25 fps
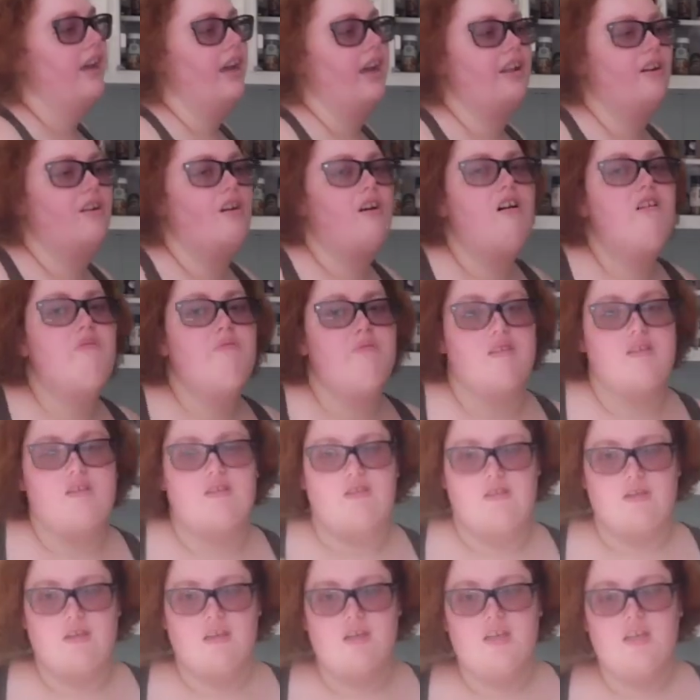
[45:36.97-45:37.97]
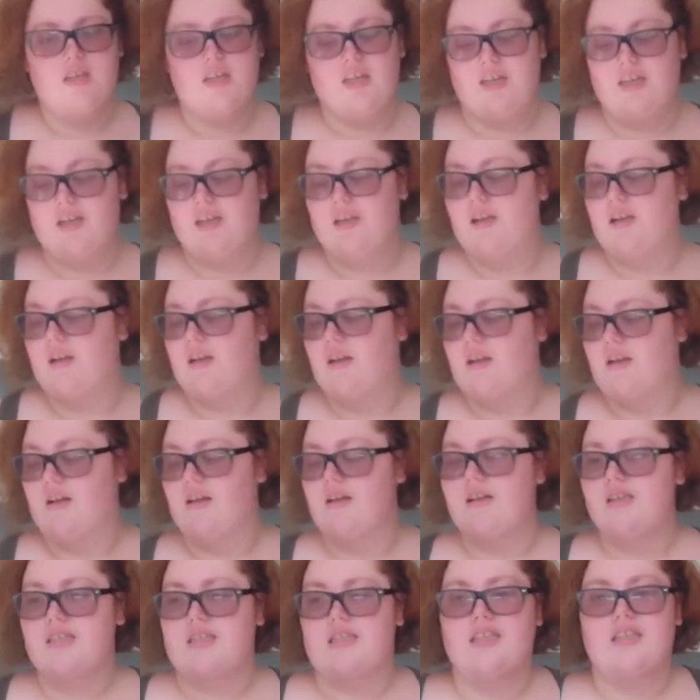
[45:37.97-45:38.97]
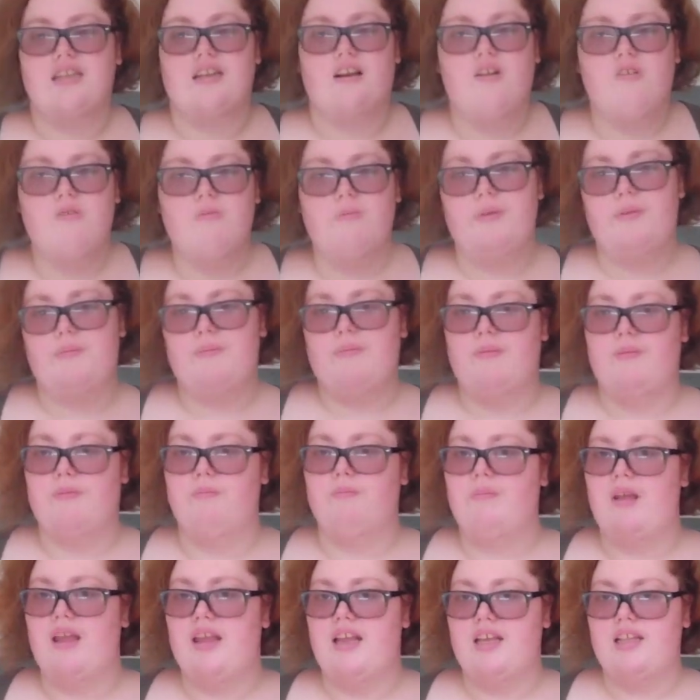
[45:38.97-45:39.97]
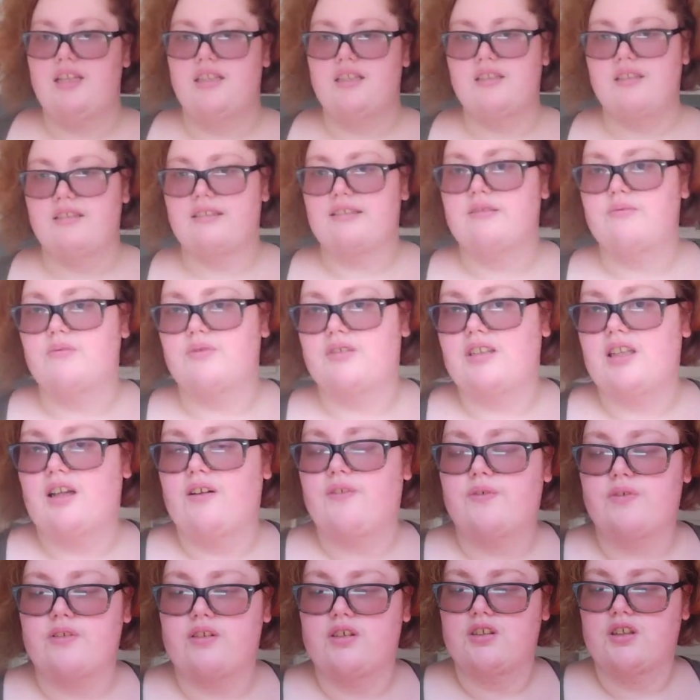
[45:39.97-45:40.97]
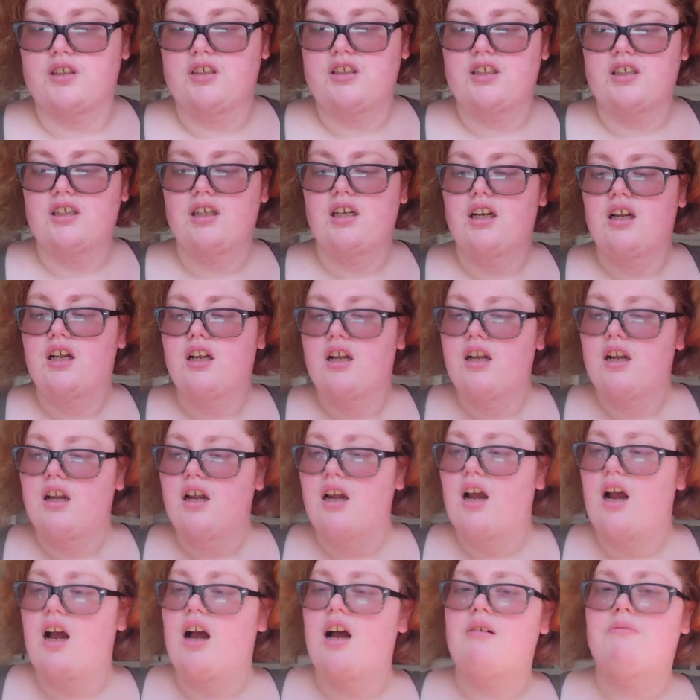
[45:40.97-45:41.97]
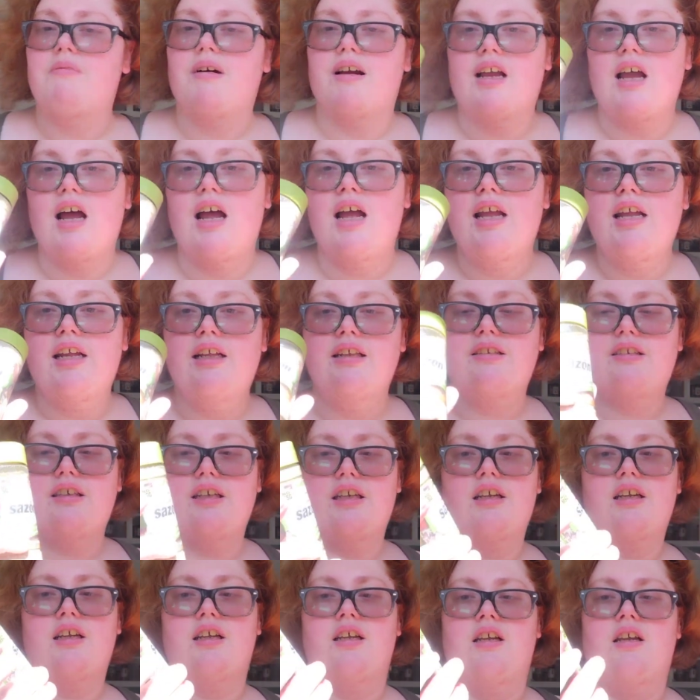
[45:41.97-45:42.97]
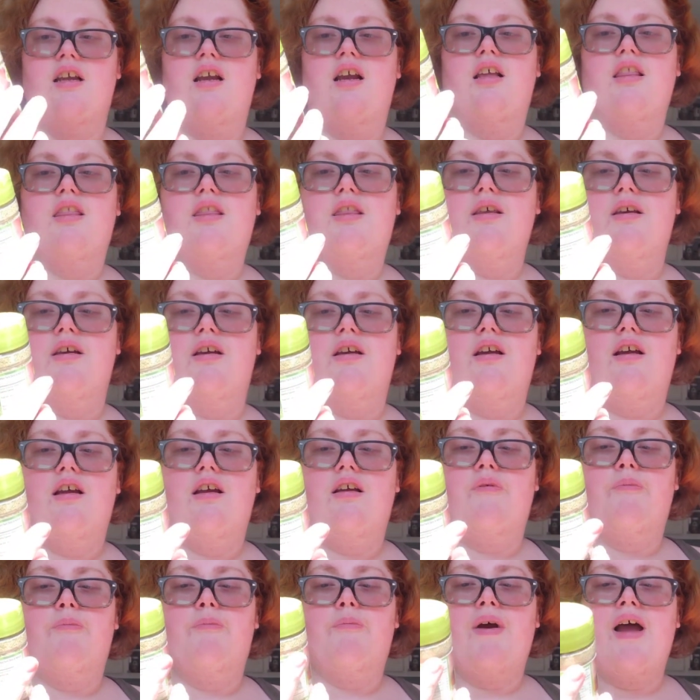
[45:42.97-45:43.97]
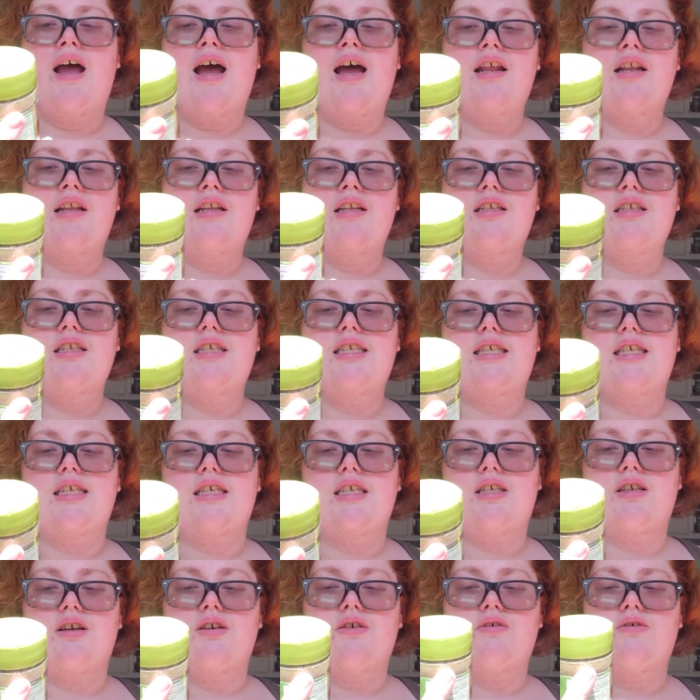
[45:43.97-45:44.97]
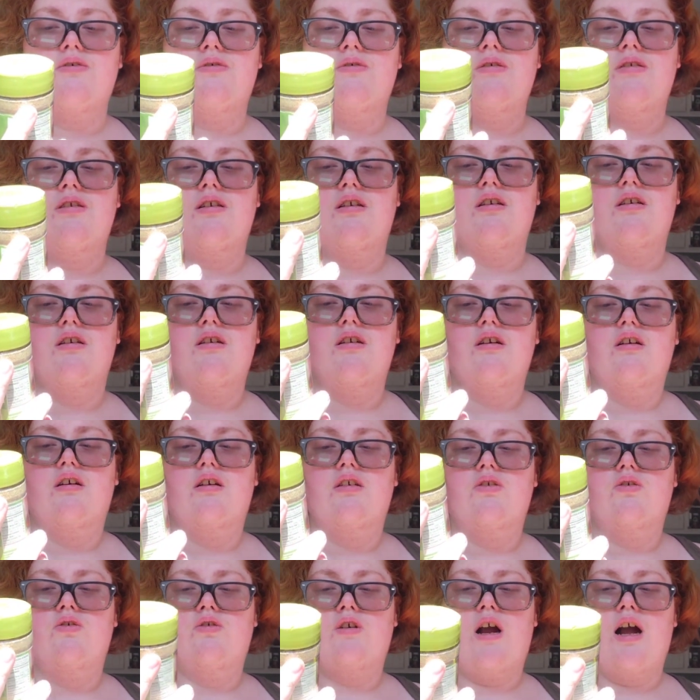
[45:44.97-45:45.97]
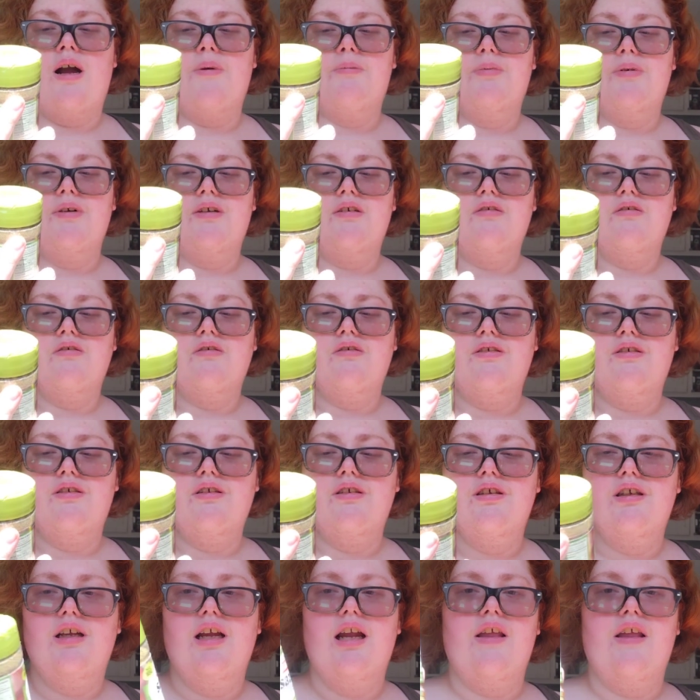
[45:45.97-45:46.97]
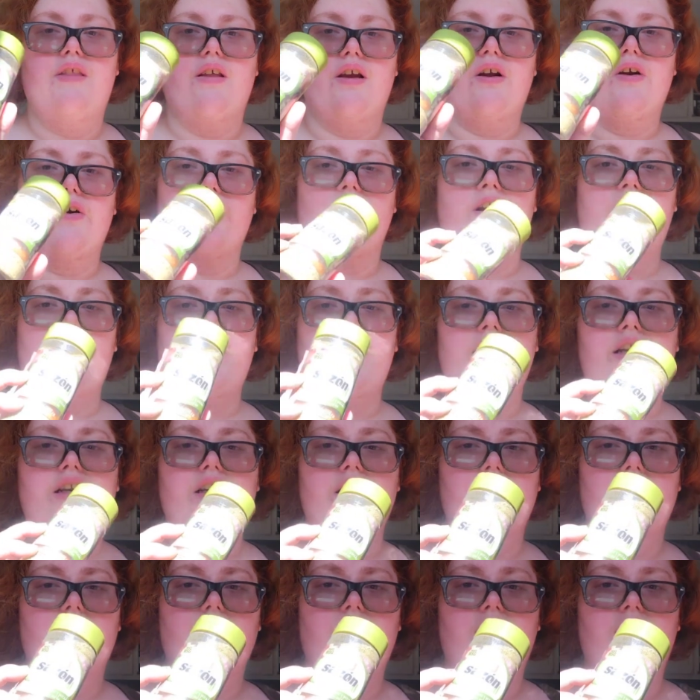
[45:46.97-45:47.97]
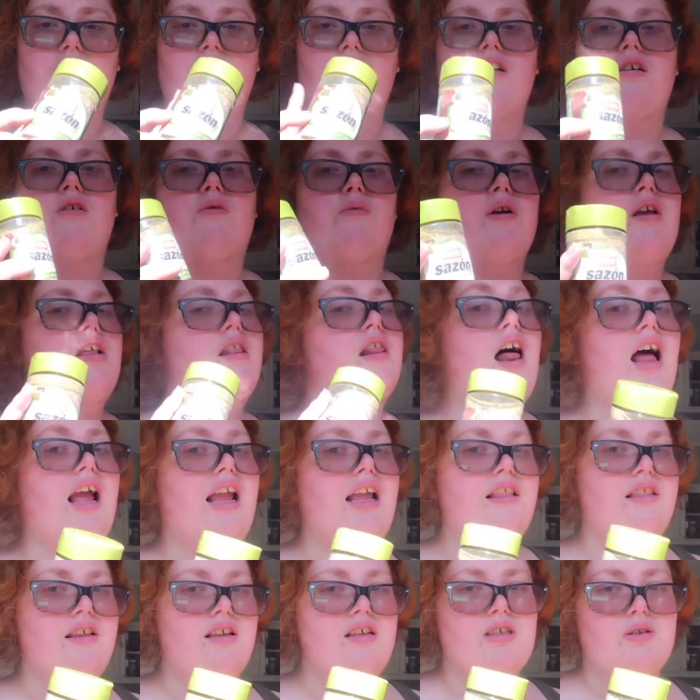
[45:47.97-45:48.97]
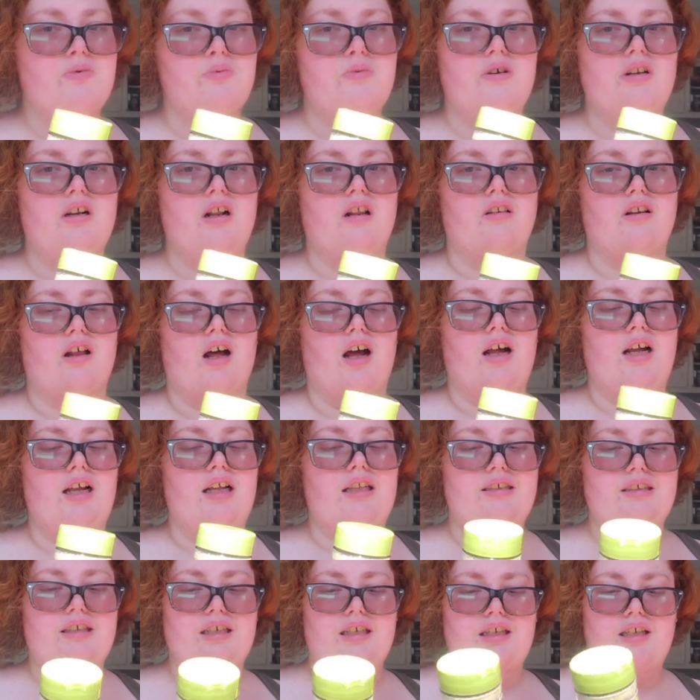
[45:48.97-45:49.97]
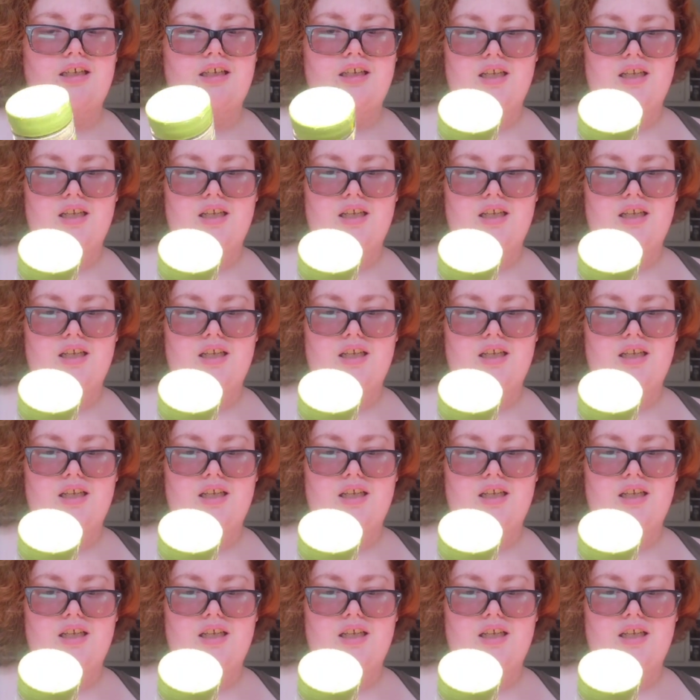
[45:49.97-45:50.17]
at all with sugar. So then I'll be making some stuff with sugar. Um, I got the Badia Sazon Tropical in the green. We like this one a lot.